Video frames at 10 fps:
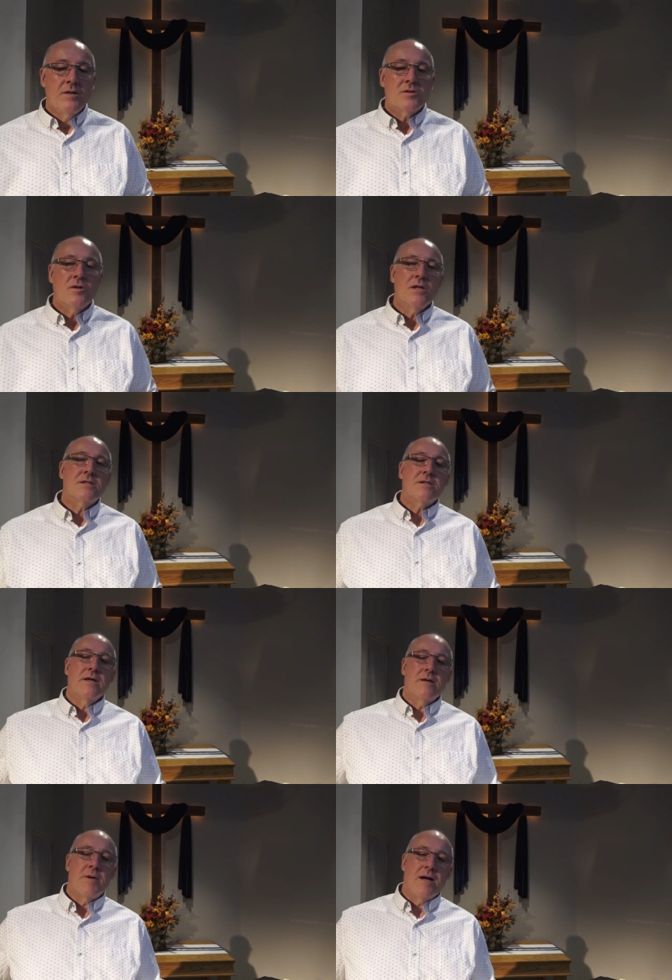So let's
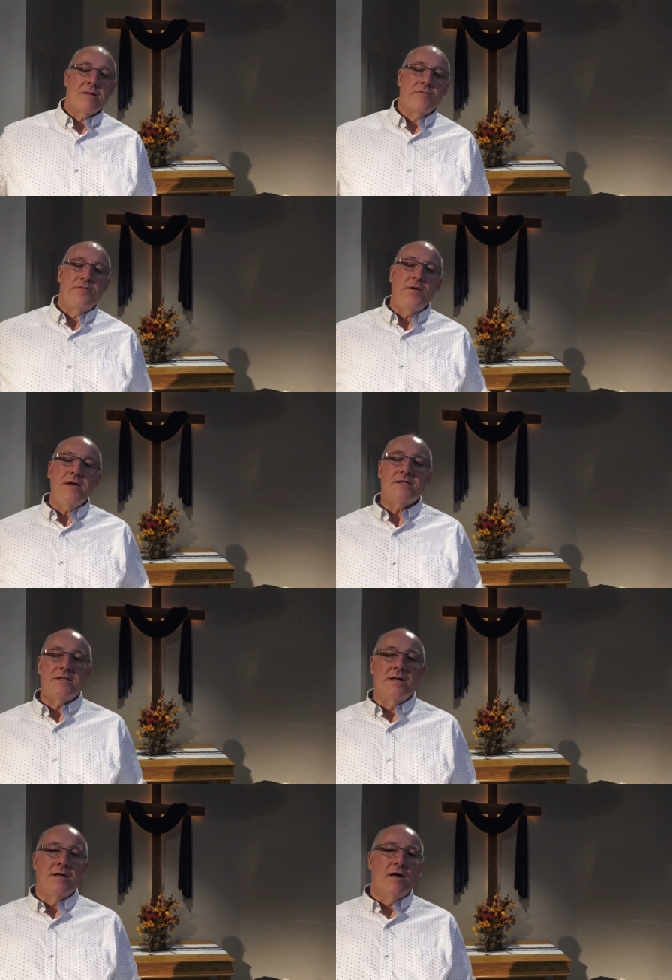think about the
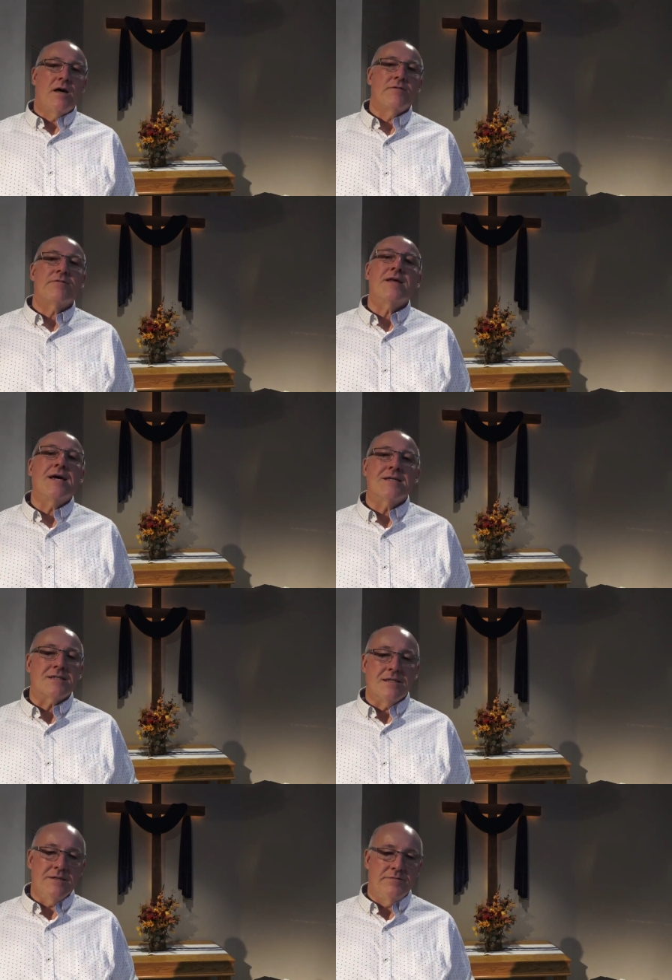feasting of
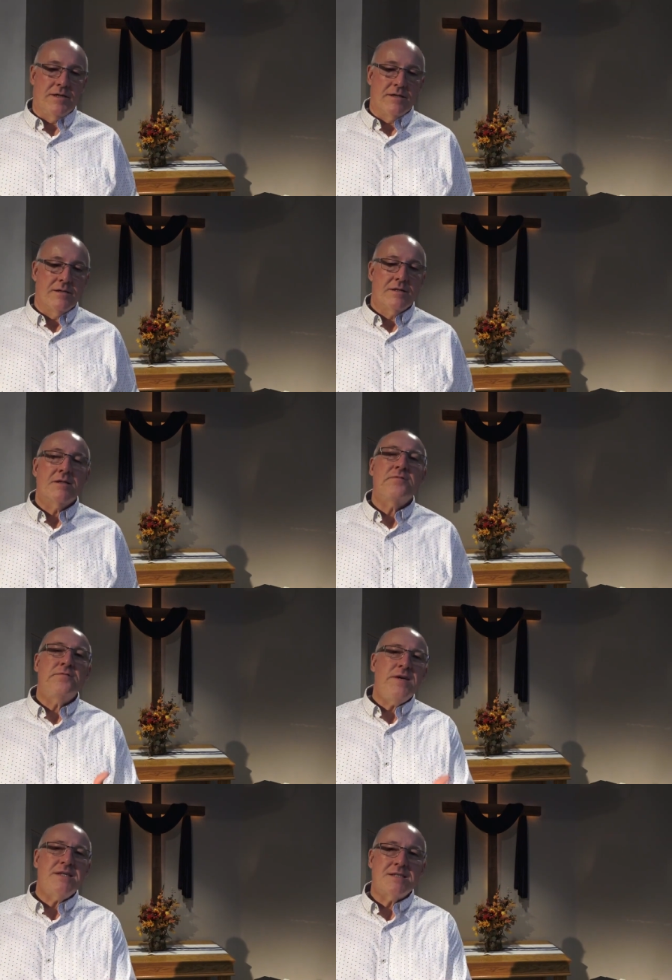thanks living the
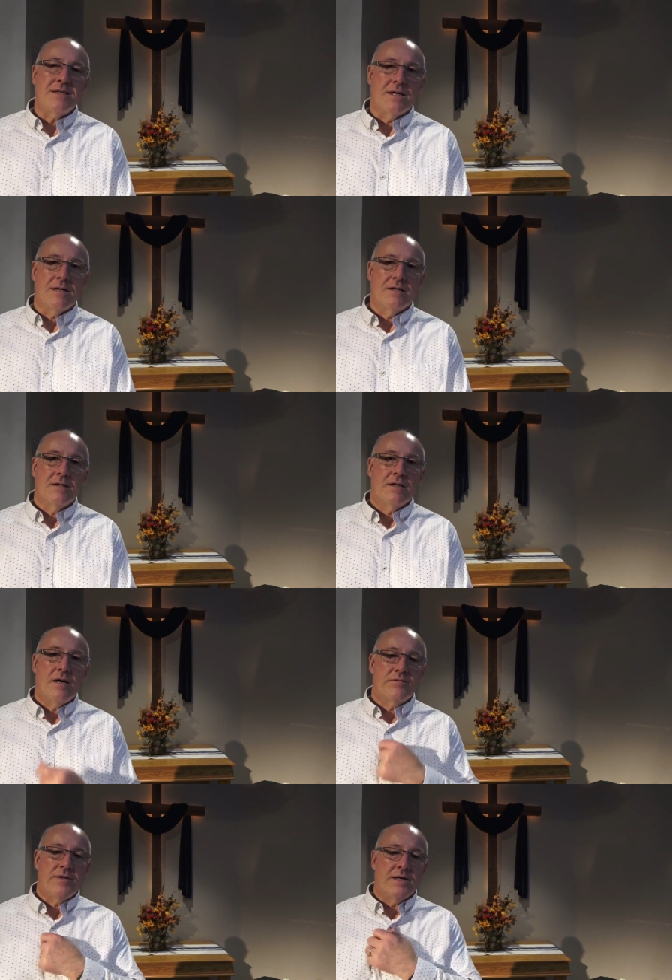feasting
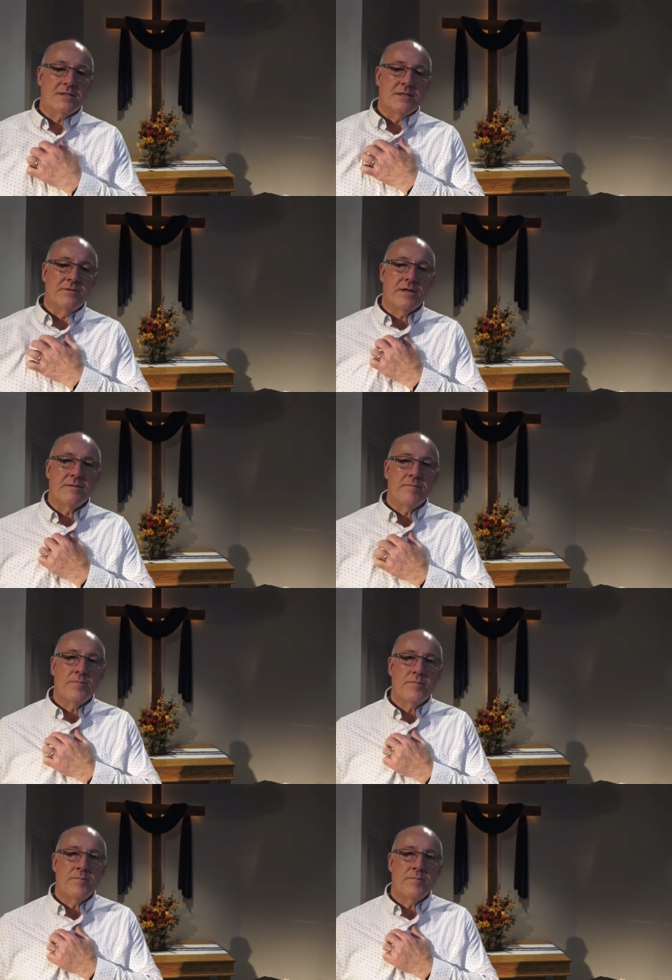of Thanksgiving.